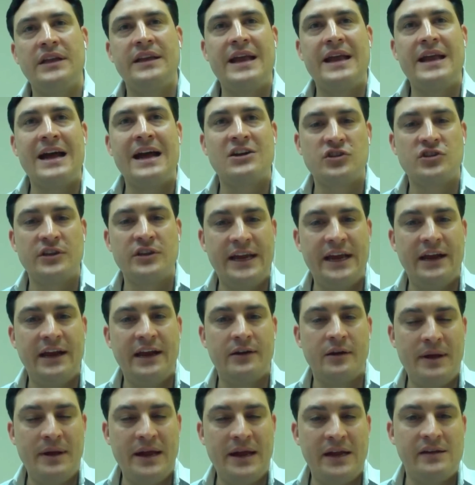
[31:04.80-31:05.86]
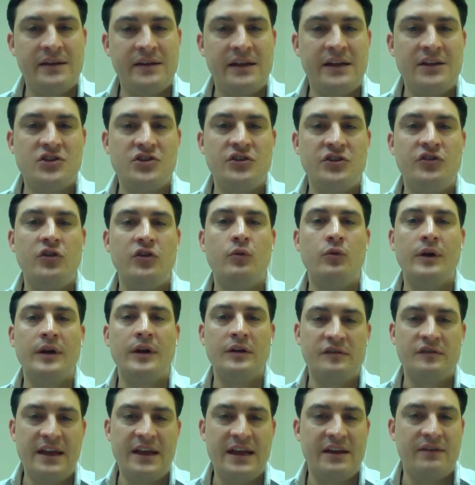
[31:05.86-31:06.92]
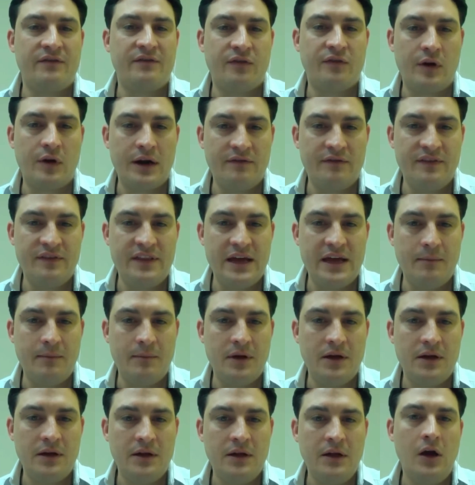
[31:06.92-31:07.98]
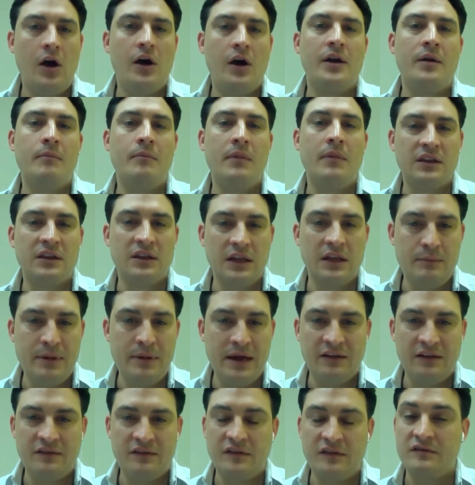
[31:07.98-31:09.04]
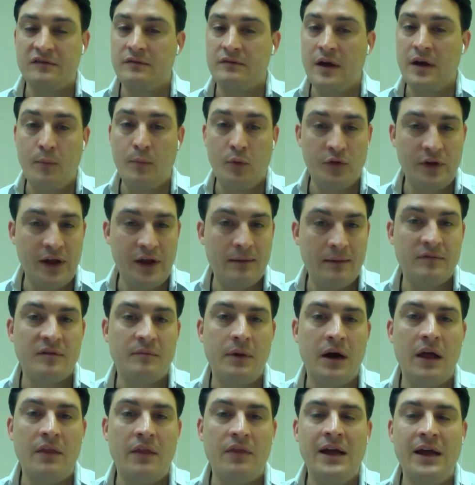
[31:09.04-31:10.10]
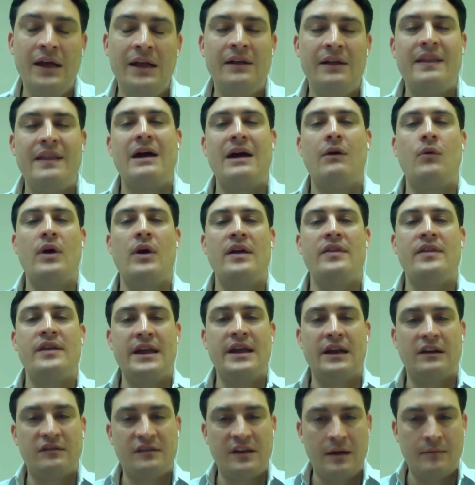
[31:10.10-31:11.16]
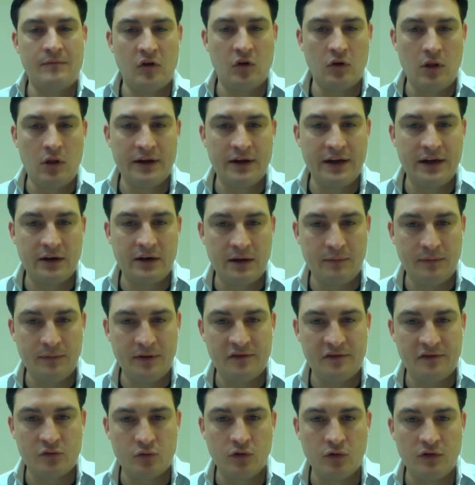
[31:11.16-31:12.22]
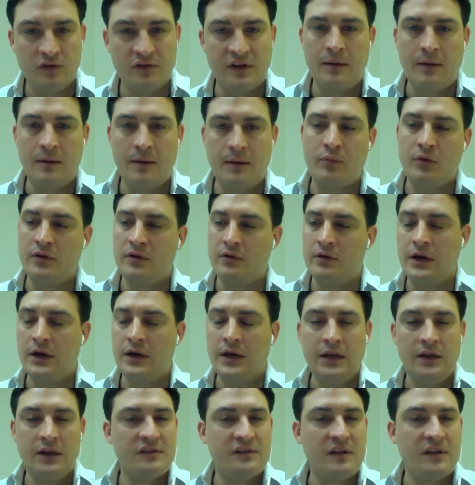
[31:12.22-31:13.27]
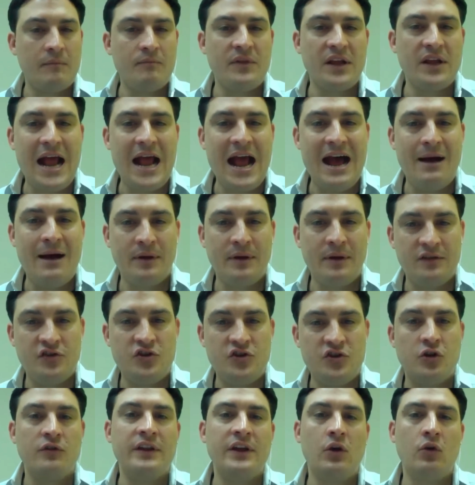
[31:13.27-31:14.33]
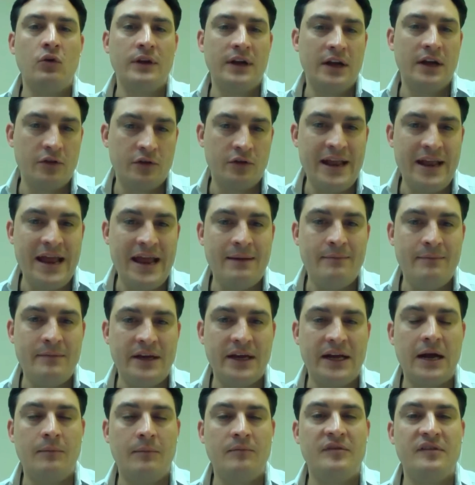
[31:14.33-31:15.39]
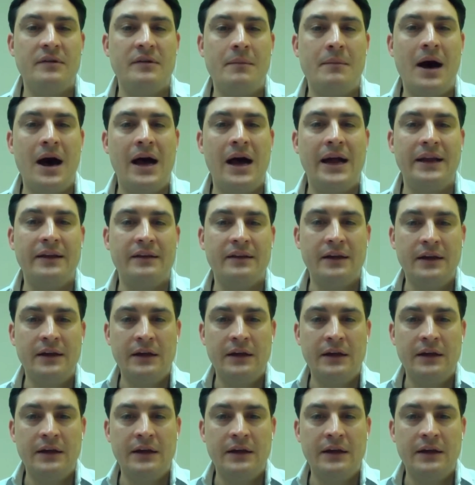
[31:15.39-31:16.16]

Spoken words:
they'd actually care to pay attention to, where you stay in front of them on a monthly basis, a couple times a month. That way, the next time their lawn care company screws up or something happens, you're the only other name that comes to mind.